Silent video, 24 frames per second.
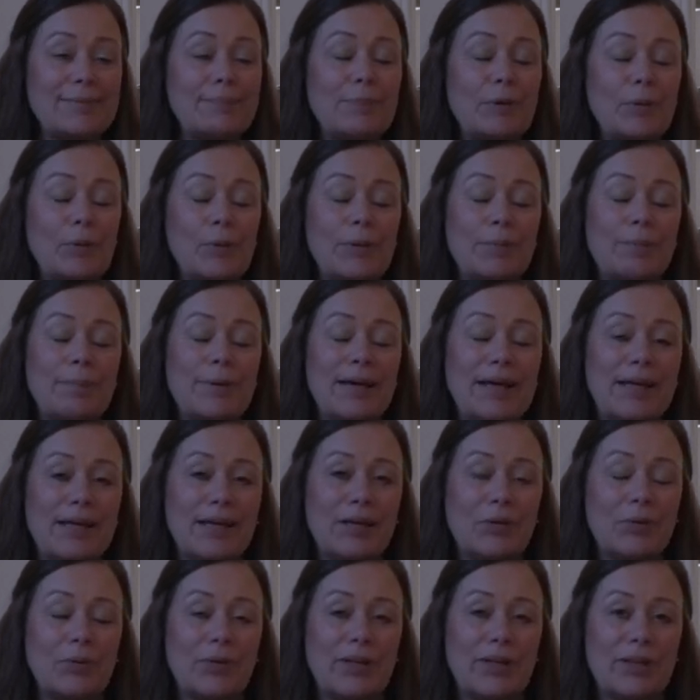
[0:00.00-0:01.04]
but we're
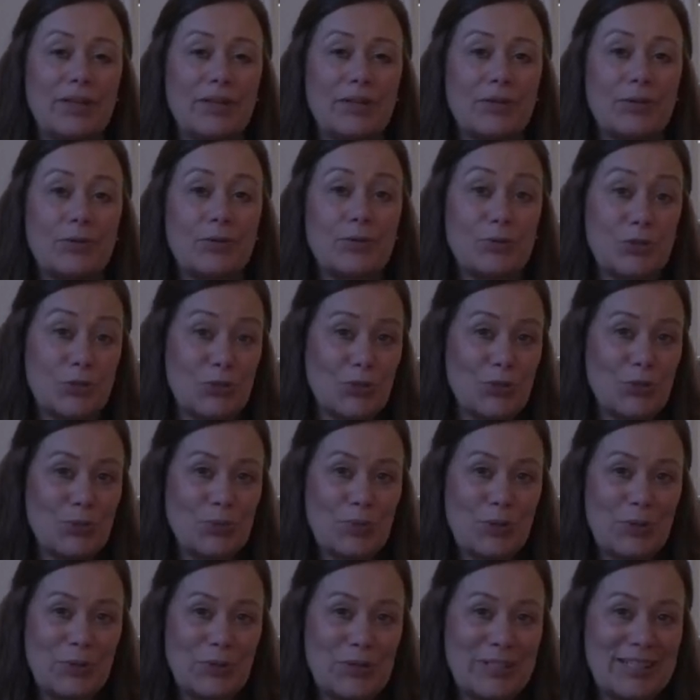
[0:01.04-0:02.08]
back with Gousto
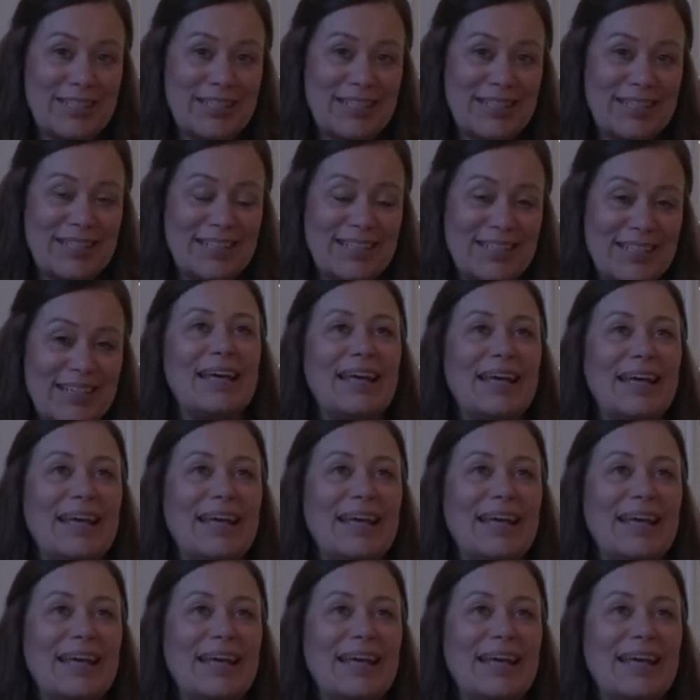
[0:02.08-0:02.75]
boxes.